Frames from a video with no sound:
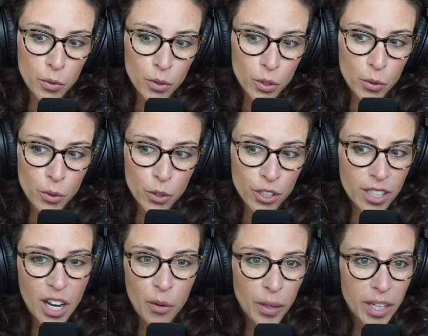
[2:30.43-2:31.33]
you could
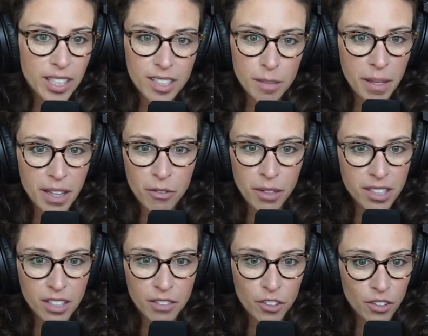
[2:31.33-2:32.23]
not wait to spend the
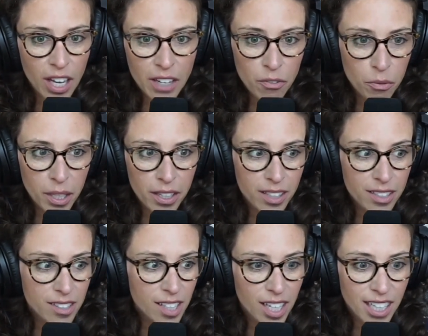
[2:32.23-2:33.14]
rest of your life with
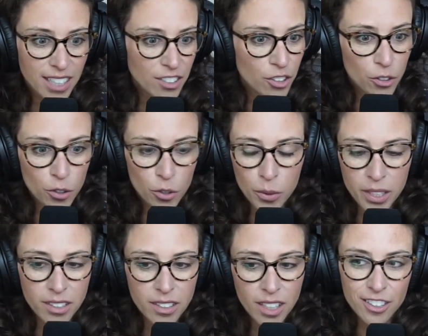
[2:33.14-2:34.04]
and said, I do,
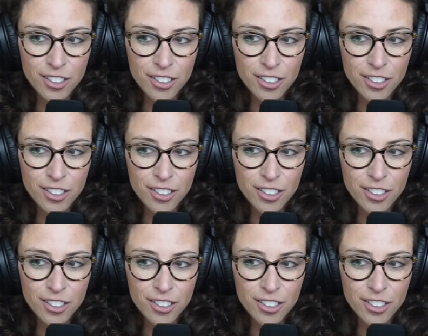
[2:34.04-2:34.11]
and